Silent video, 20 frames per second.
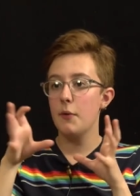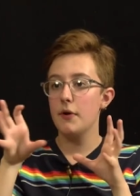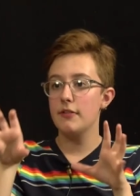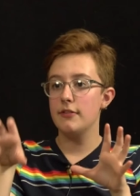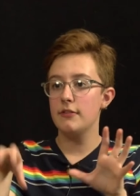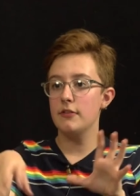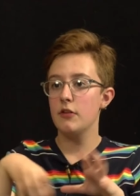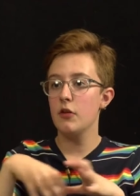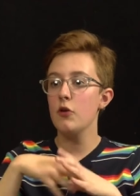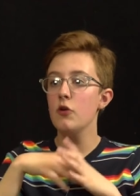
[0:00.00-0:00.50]

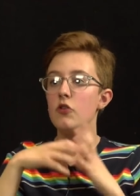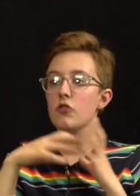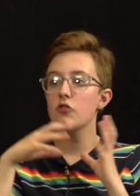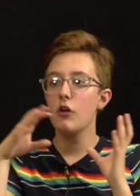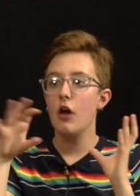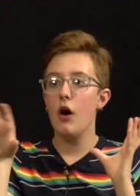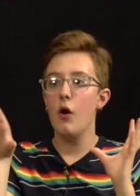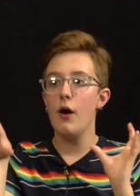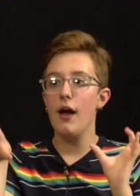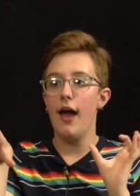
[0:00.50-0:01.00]
it's this whole
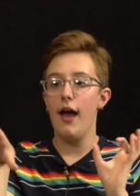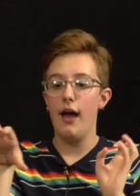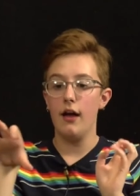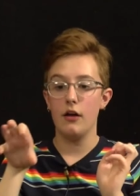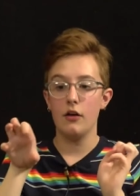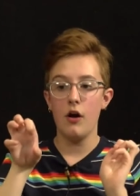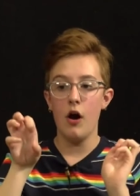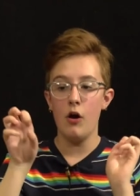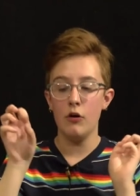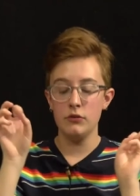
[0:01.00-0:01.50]
show
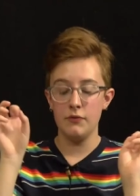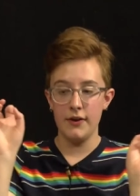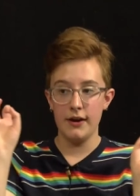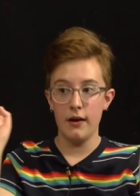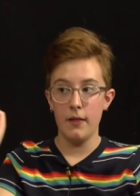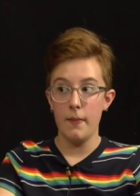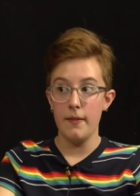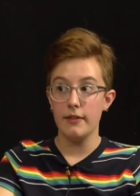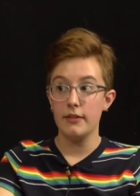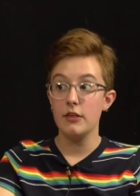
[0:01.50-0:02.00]

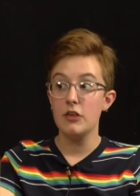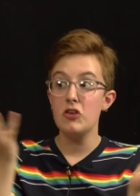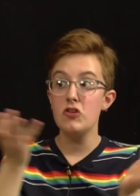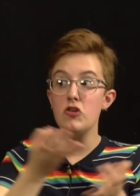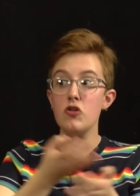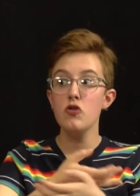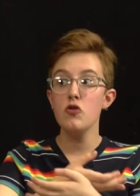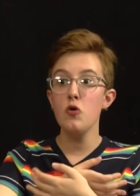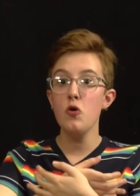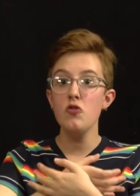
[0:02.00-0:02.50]
cultivated this
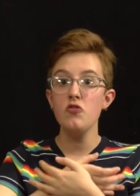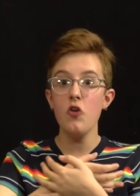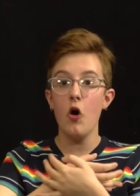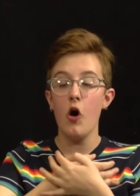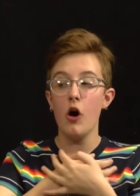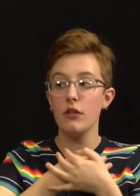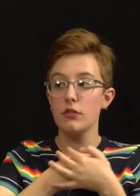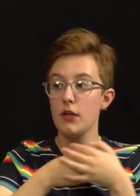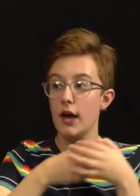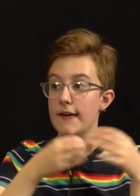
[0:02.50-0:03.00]
huge
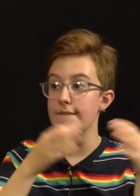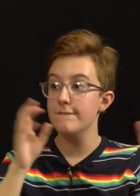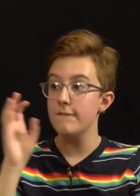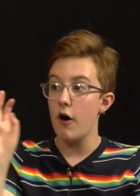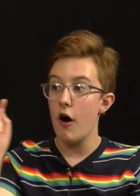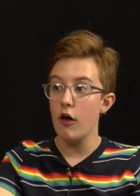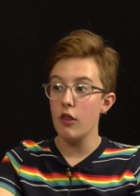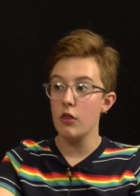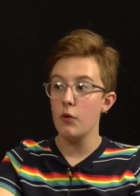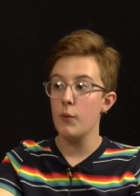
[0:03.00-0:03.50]
online
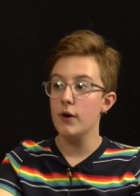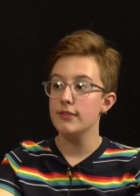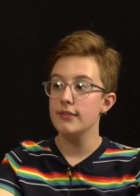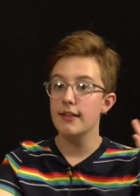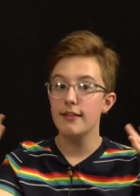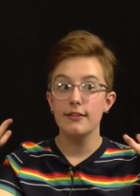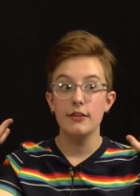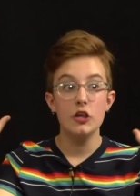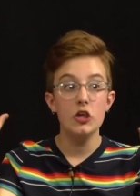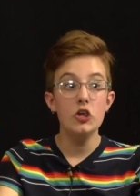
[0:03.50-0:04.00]
following,
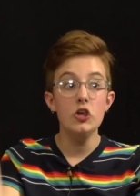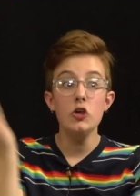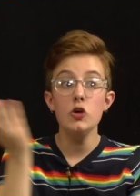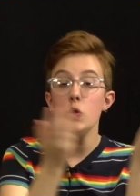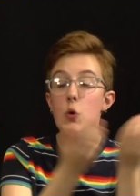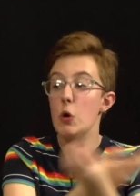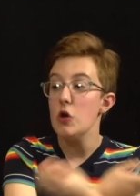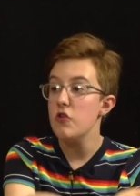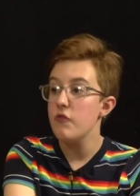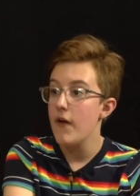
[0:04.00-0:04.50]
this
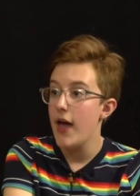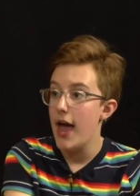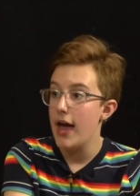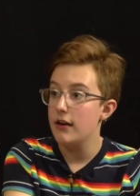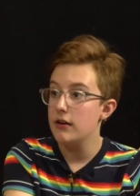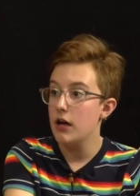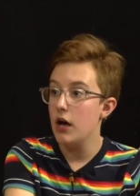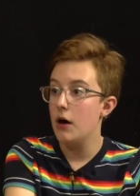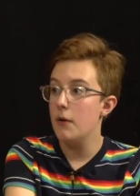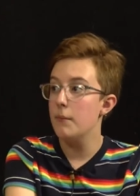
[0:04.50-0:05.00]
huge
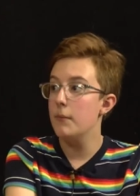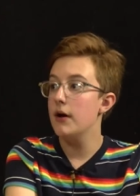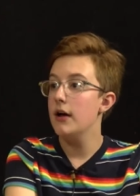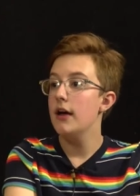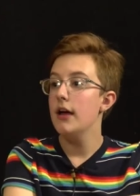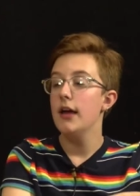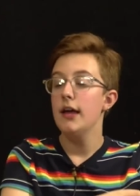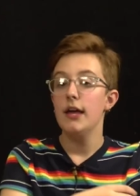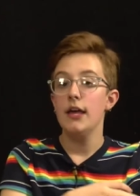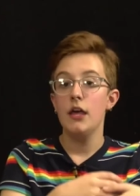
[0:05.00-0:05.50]
fandom.
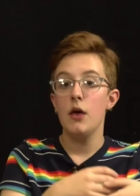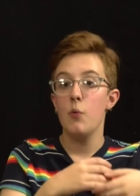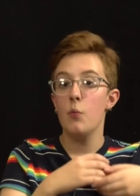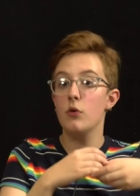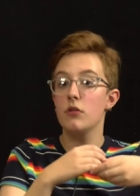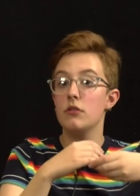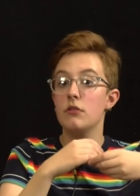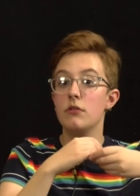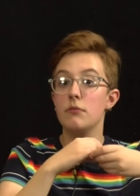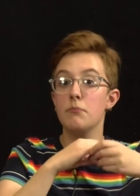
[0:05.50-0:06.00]
It
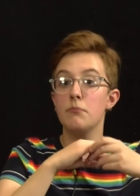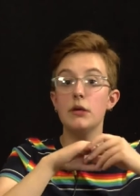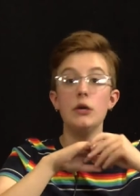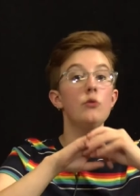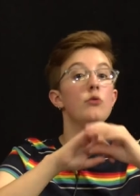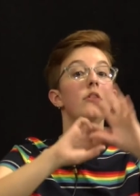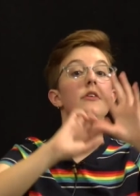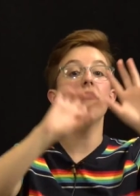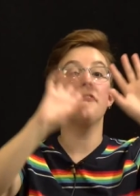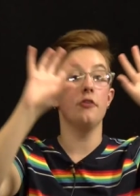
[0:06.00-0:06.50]
was
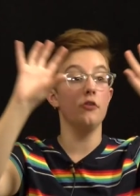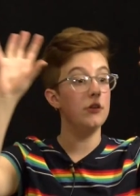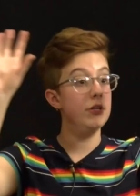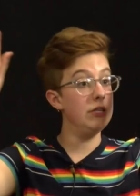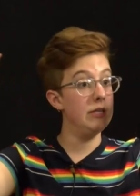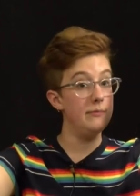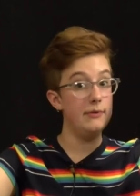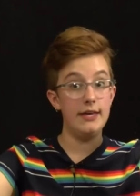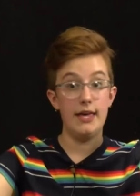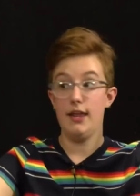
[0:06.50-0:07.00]
beautiful in
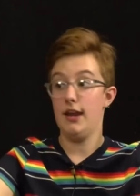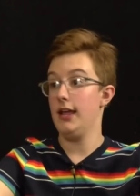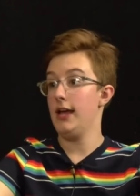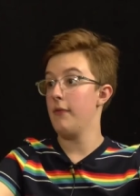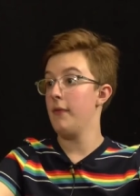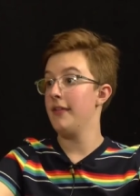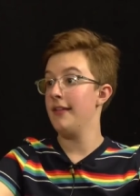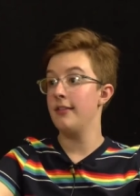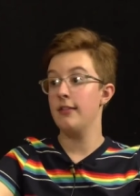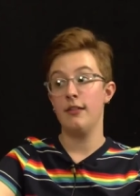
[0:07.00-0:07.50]
the beginning.
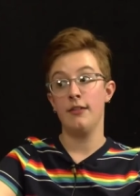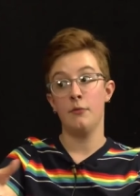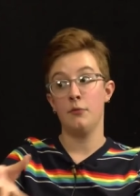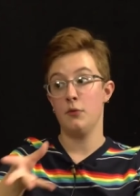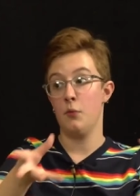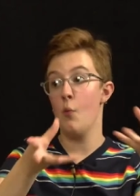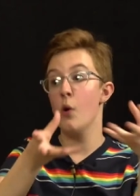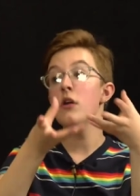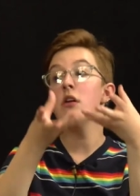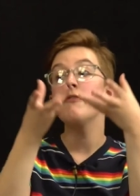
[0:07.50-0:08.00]
There was
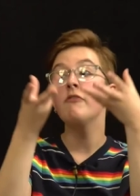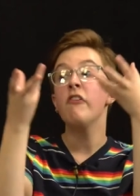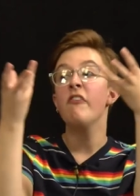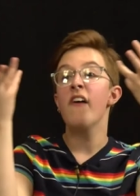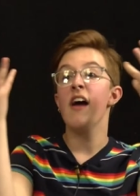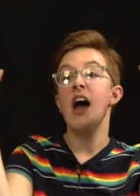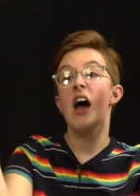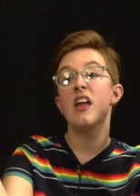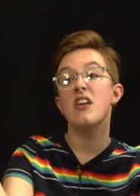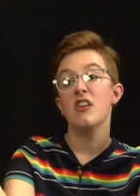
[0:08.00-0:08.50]
a wonderful
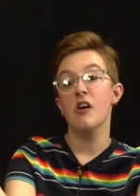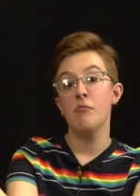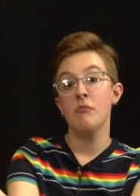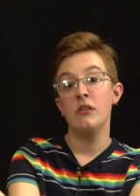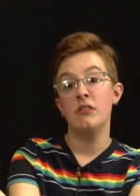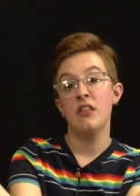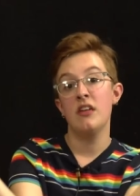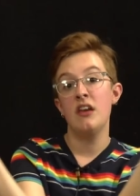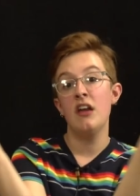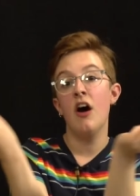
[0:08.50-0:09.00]
fandom,
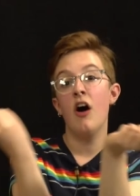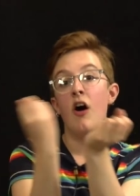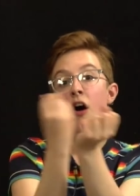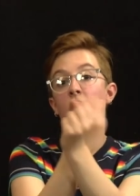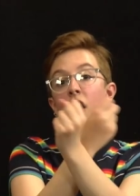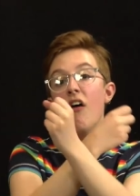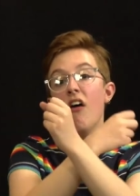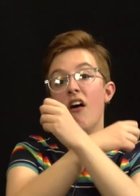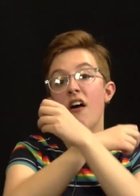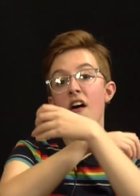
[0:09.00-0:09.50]
and then it
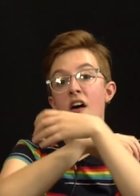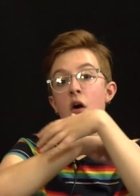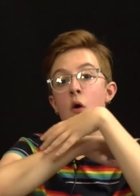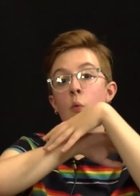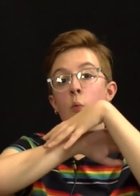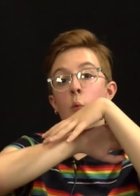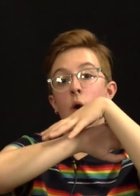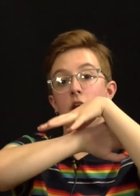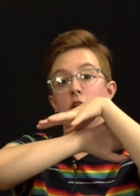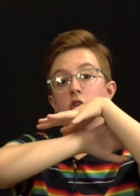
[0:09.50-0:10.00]
all
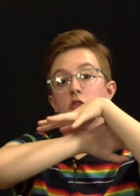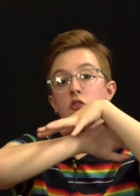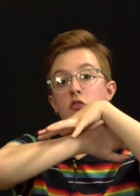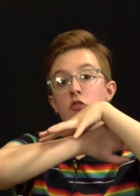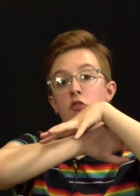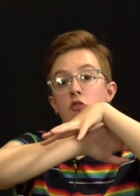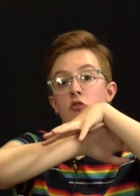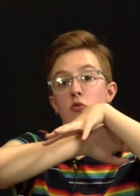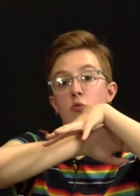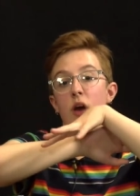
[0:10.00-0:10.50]
went
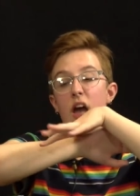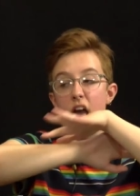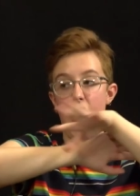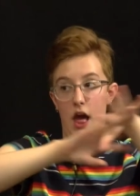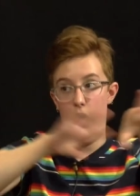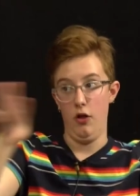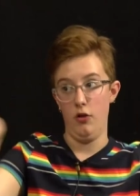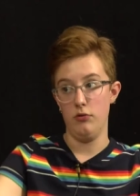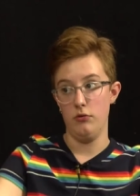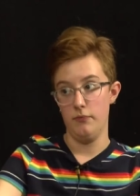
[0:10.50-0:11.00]
to
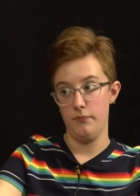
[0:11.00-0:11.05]
hell.